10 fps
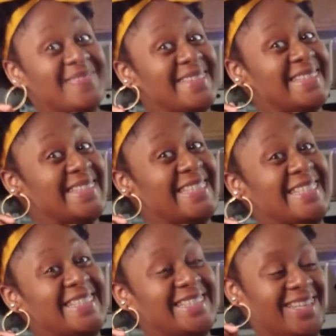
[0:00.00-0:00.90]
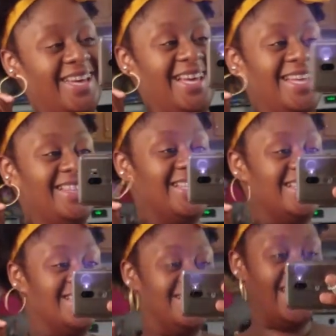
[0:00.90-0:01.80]
Mm. These
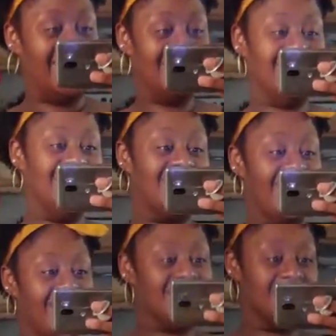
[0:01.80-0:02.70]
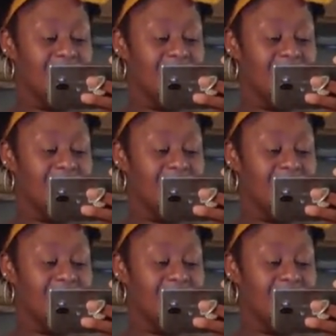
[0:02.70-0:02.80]
danglies. Gosh, this